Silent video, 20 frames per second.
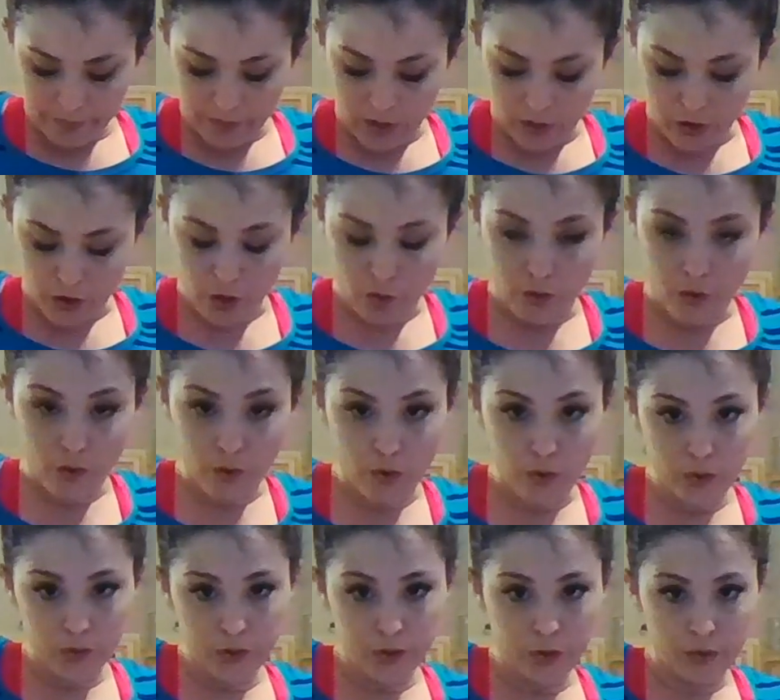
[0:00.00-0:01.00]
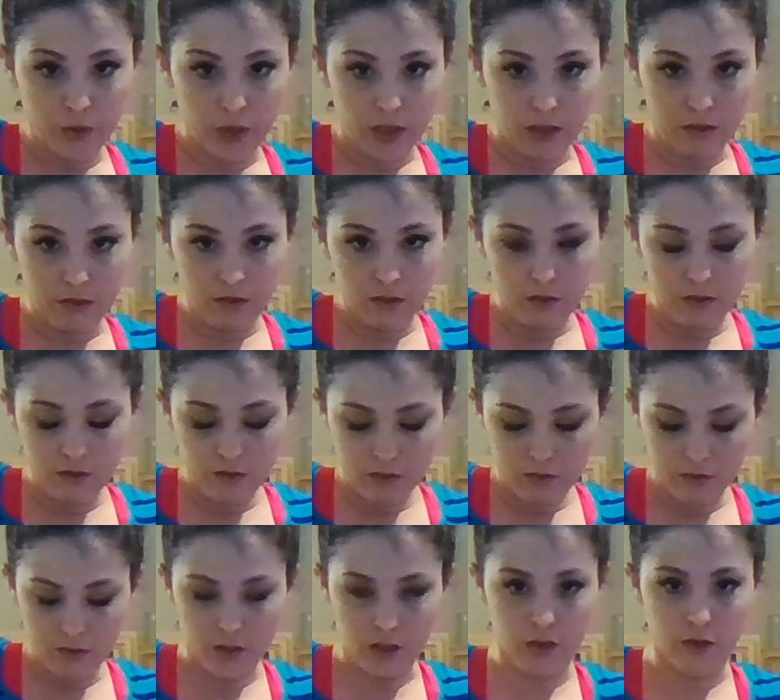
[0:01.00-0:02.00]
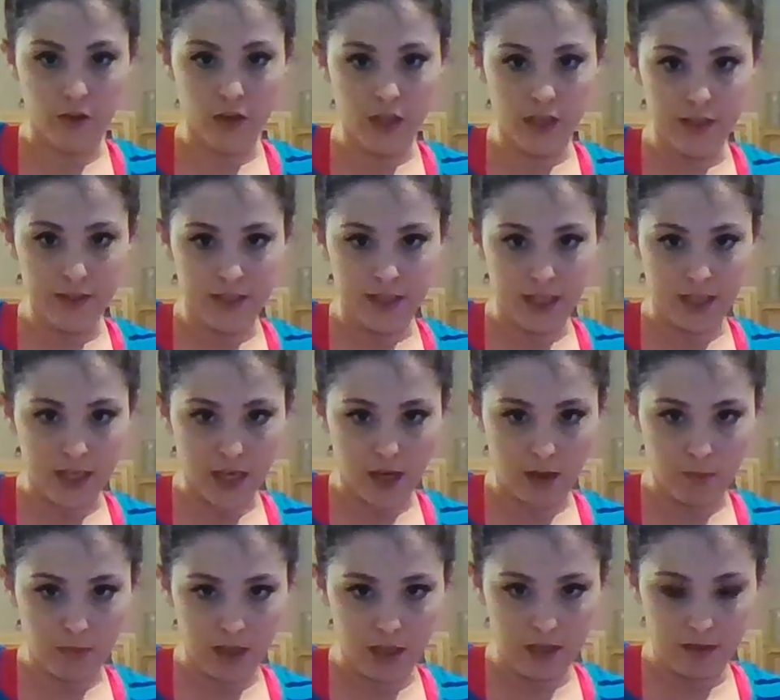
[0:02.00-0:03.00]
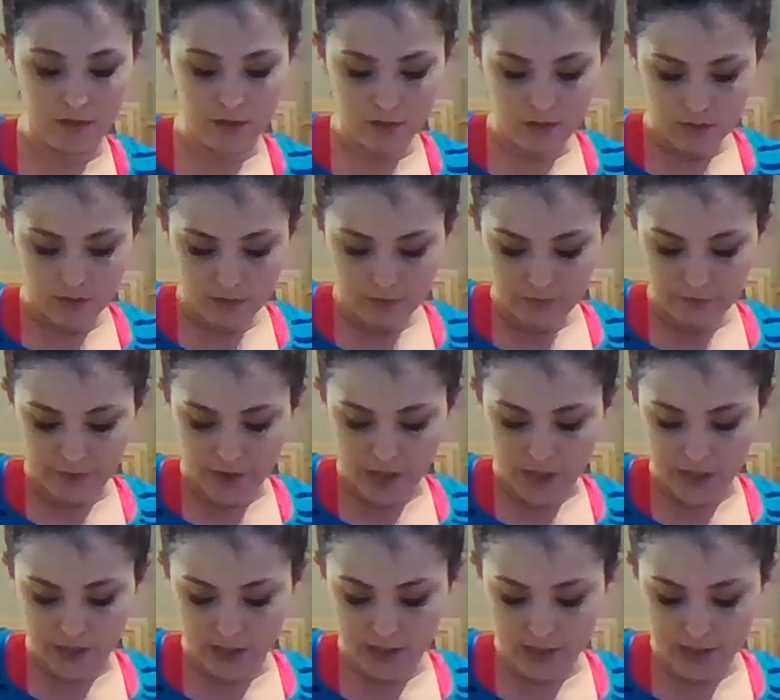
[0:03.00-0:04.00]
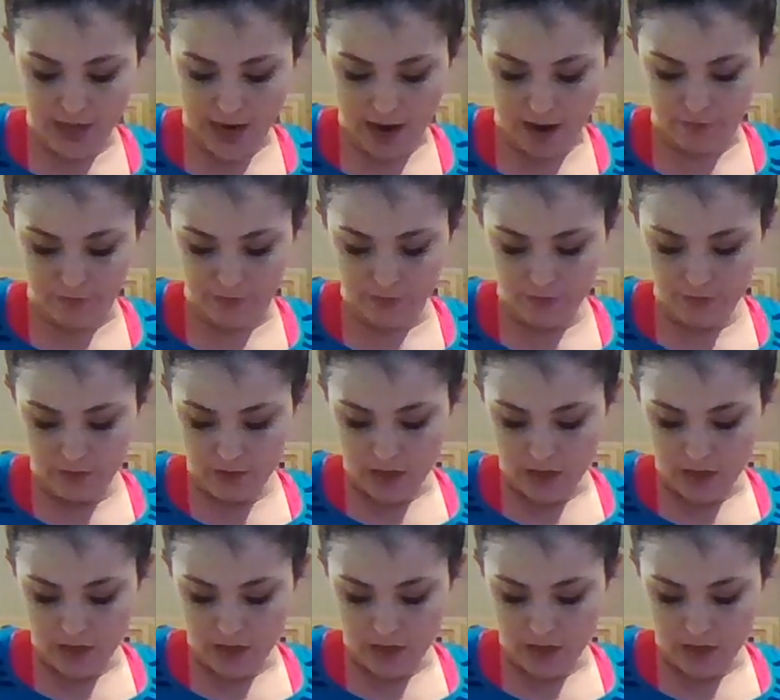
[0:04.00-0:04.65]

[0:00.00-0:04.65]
So you hold the green Tic Tac button facing down